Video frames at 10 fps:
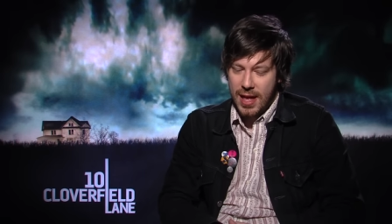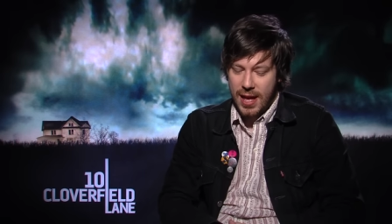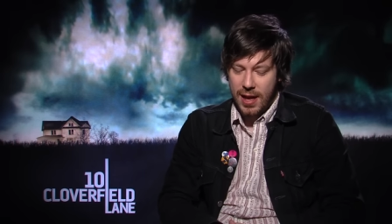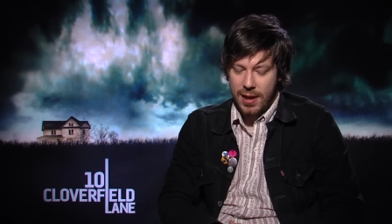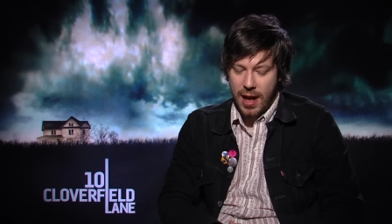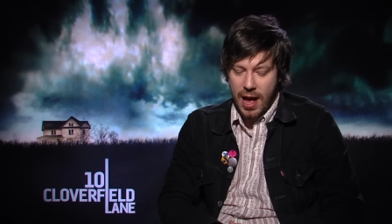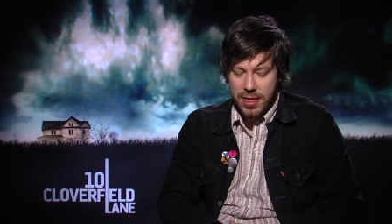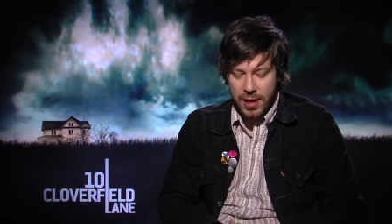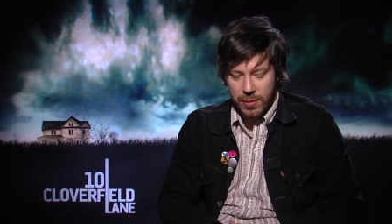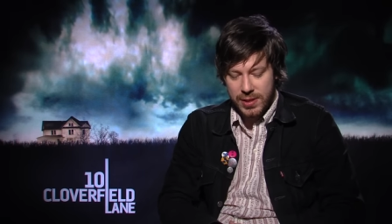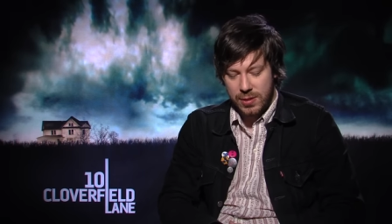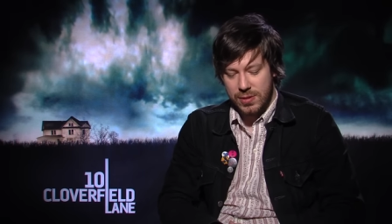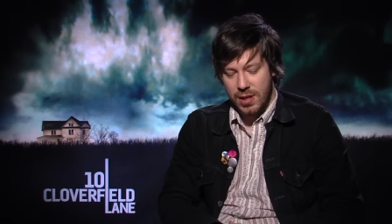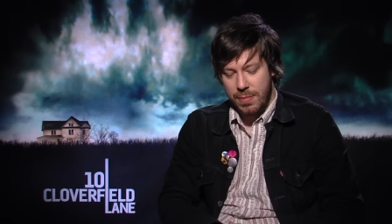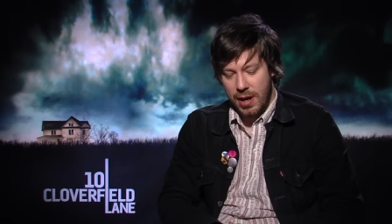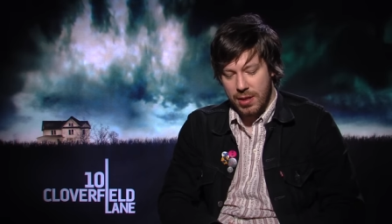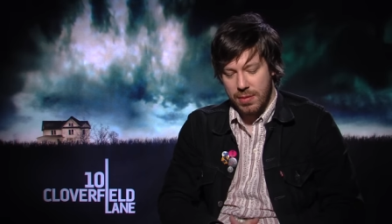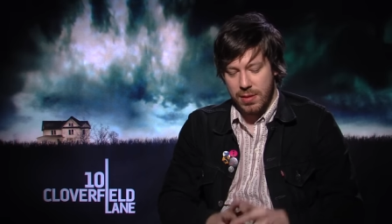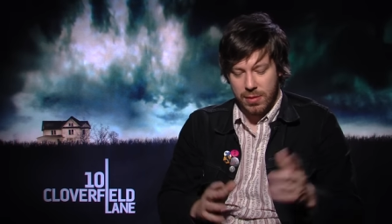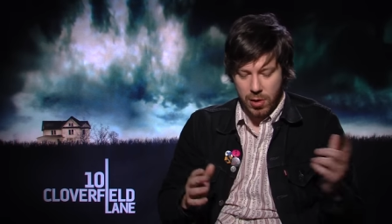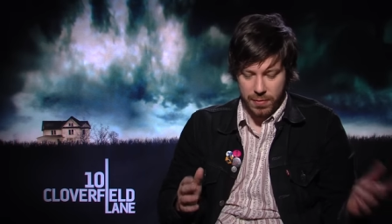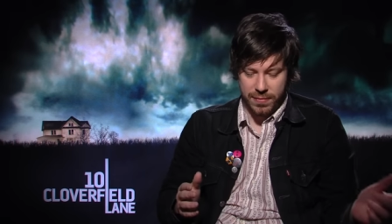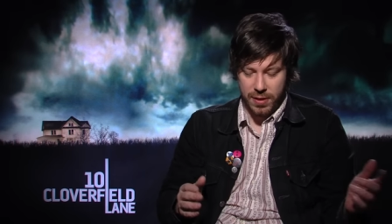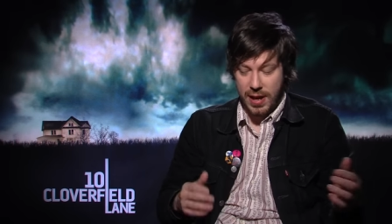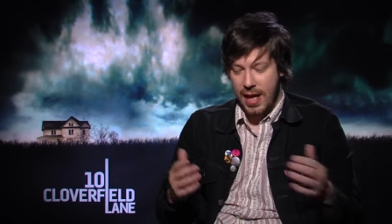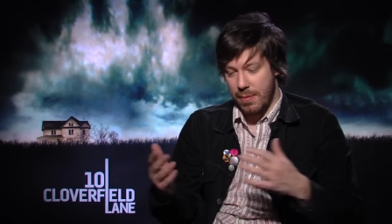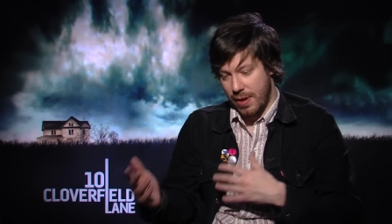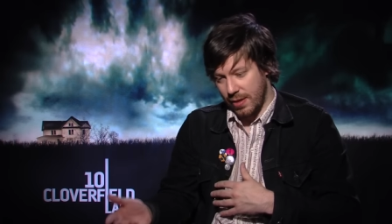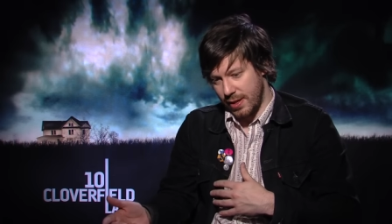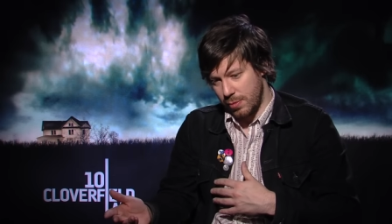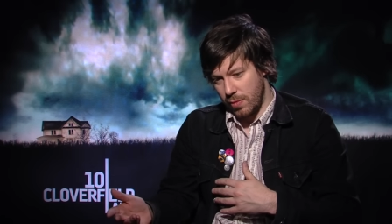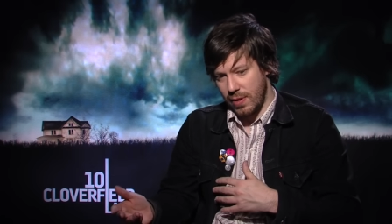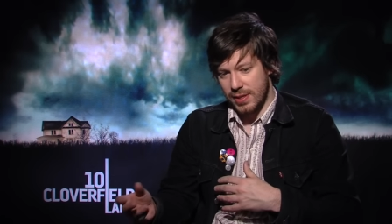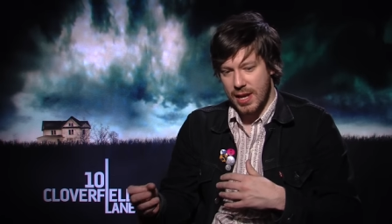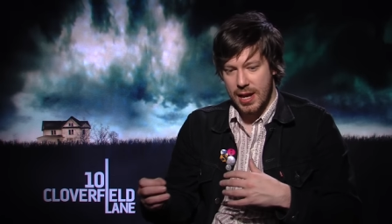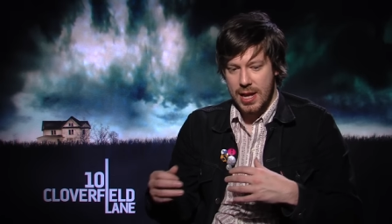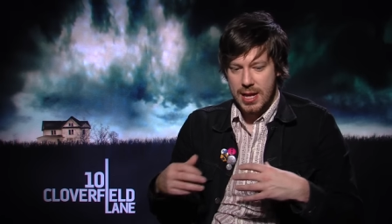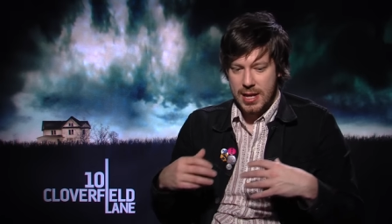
And I think what's interesting about Cloverfield and about this movie is that